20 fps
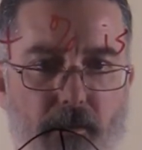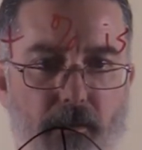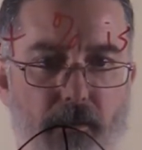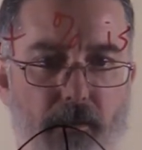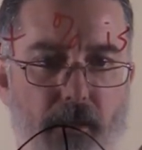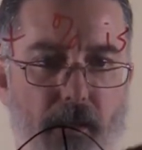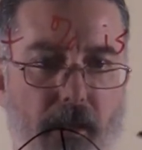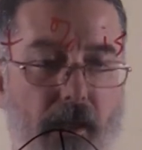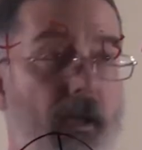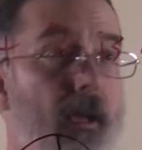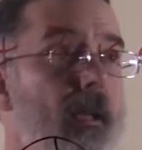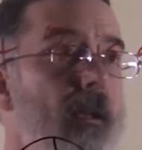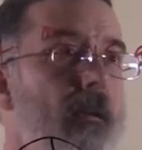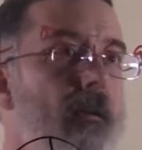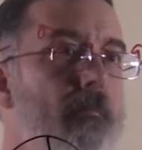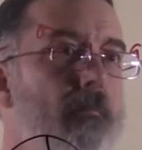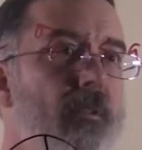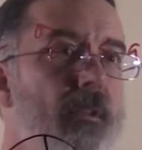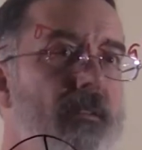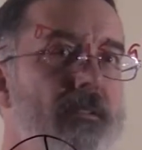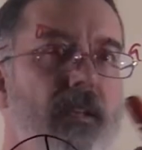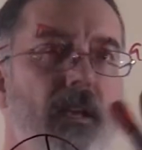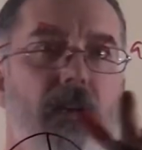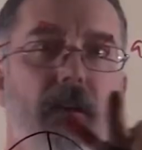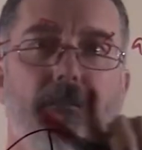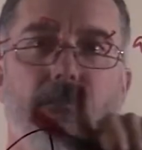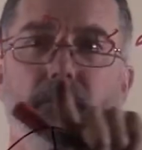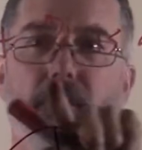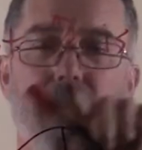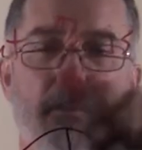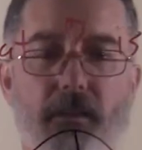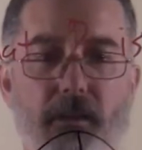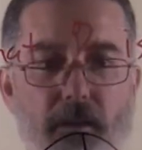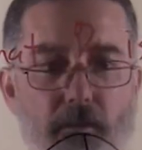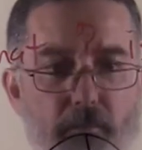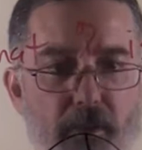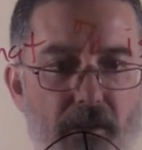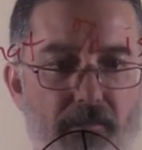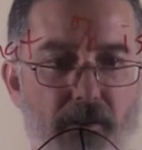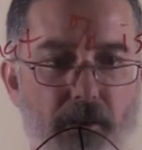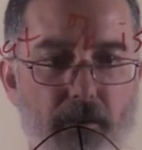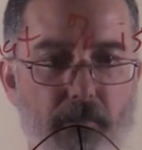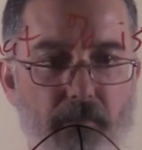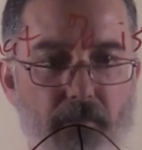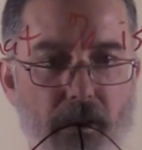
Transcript: that plus everything above it.